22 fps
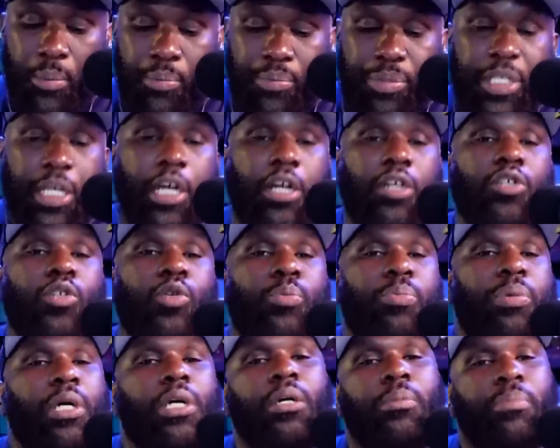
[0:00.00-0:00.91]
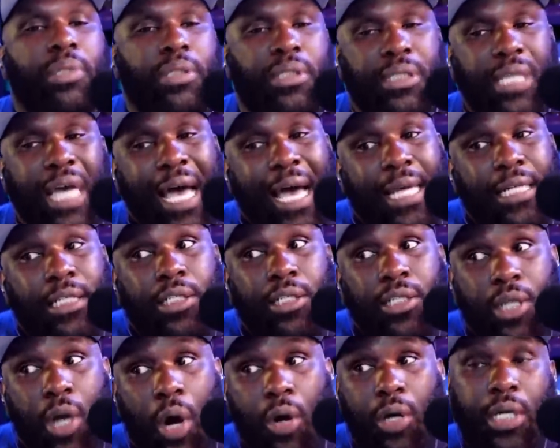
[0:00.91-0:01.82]
Till you put it beside
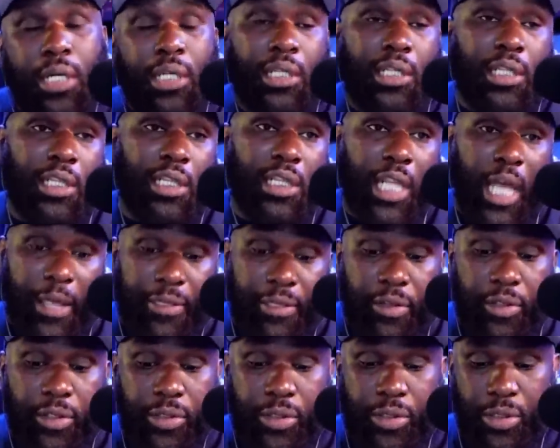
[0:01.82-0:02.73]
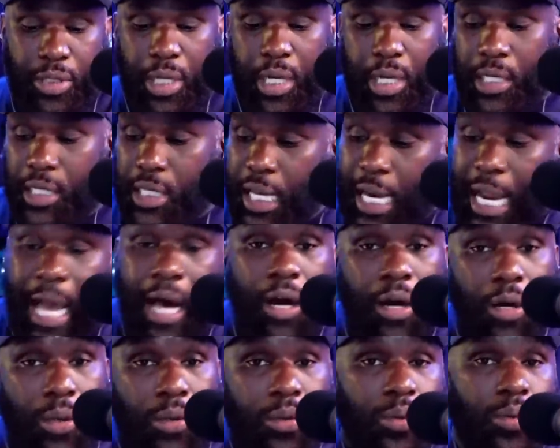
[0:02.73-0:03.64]
dark leathers that I
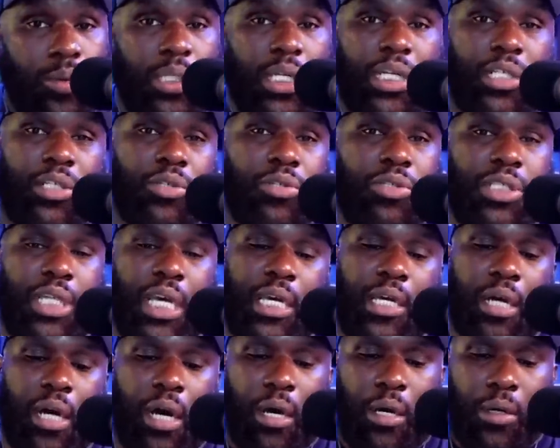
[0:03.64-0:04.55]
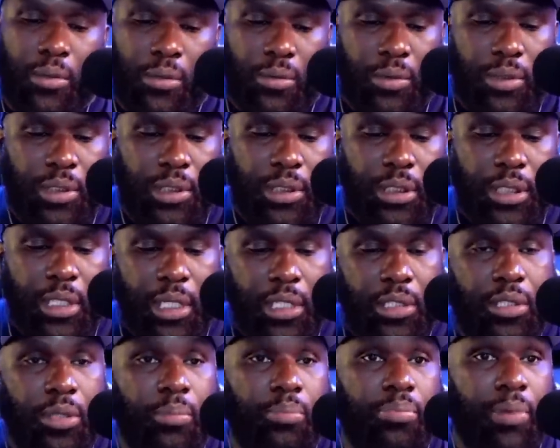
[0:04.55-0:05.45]
own, and you say, oh,
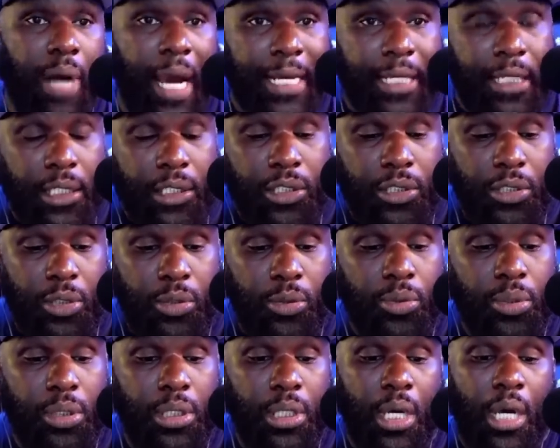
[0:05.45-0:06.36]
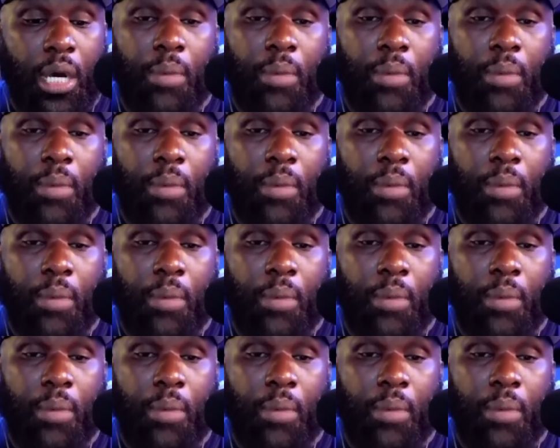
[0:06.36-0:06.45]
there's a brightness to it.